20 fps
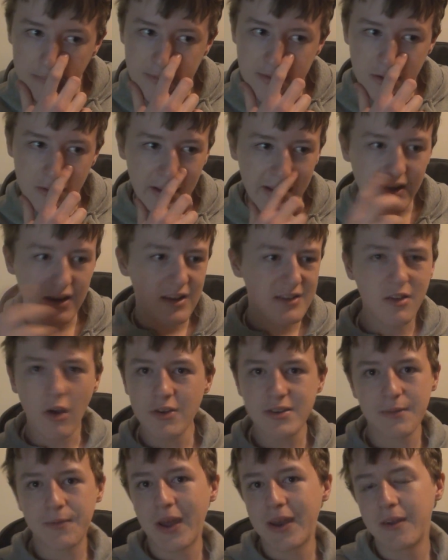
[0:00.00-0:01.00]
So like it's
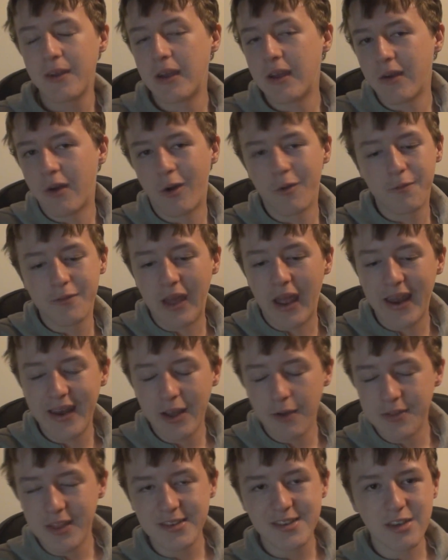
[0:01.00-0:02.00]
not as if any
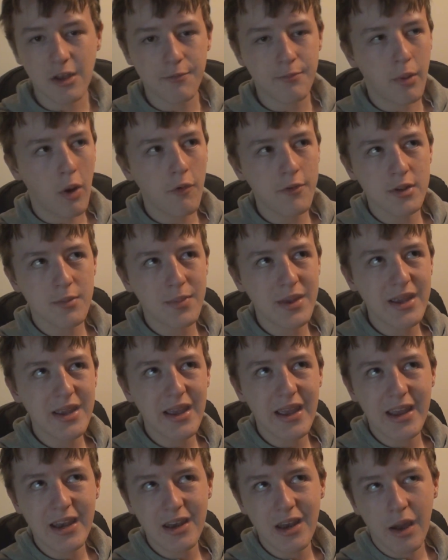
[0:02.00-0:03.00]
of this stuff bothered
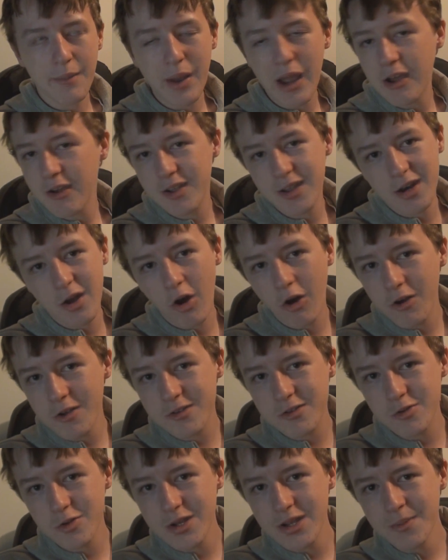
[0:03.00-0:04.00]
me in American Horror
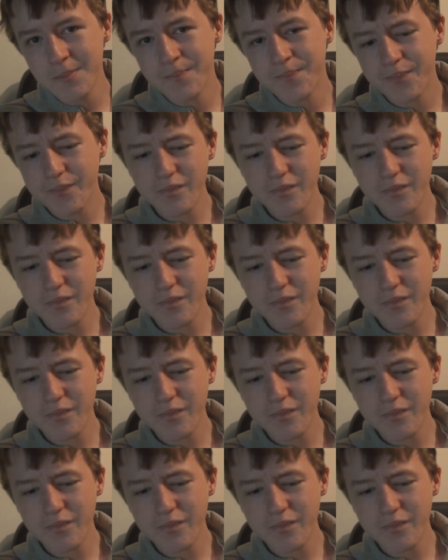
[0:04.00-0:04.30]
Story.